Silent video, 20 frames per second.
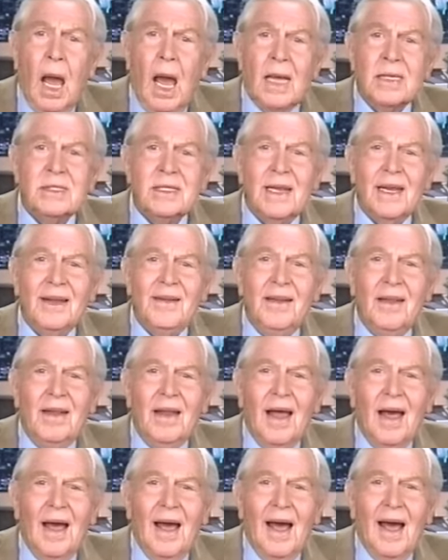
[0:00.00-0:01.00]
I said,
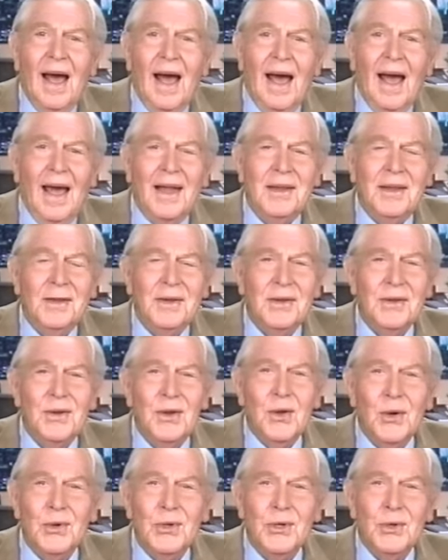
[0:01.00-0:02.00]
I
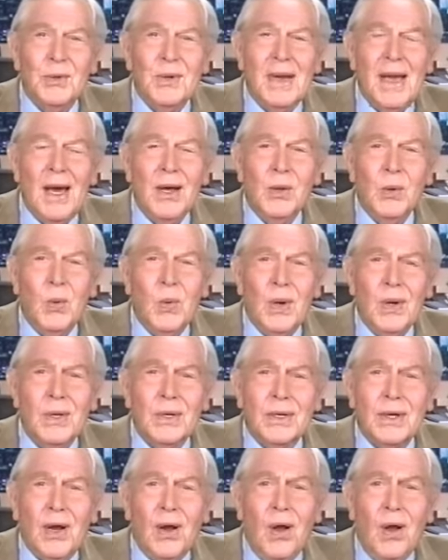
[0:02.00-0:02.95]
didn't know you were out of work.